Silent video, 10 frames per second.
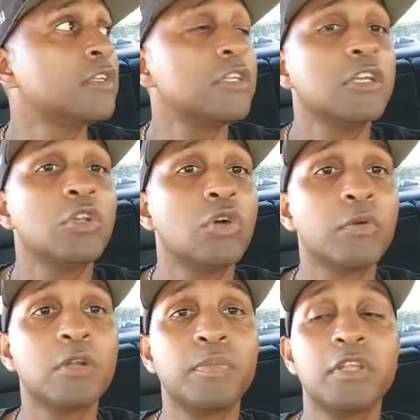So yeah, you know,
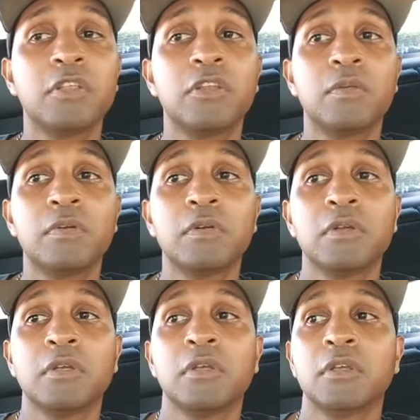I'm going to play the number.
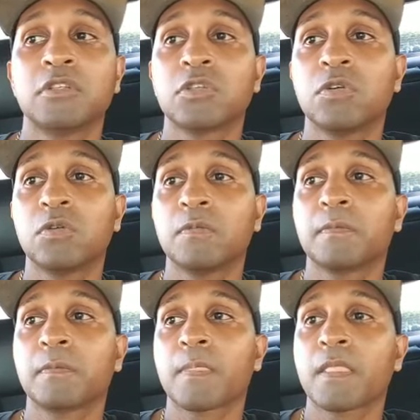So
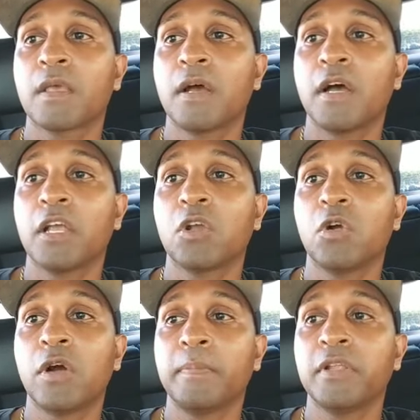I
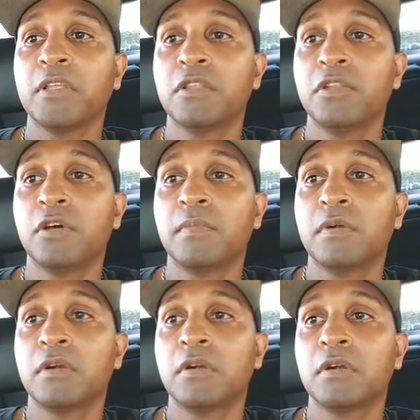go, I play the
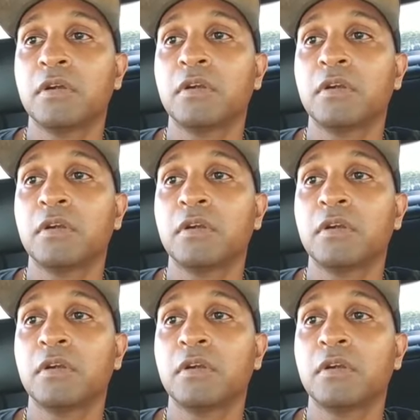number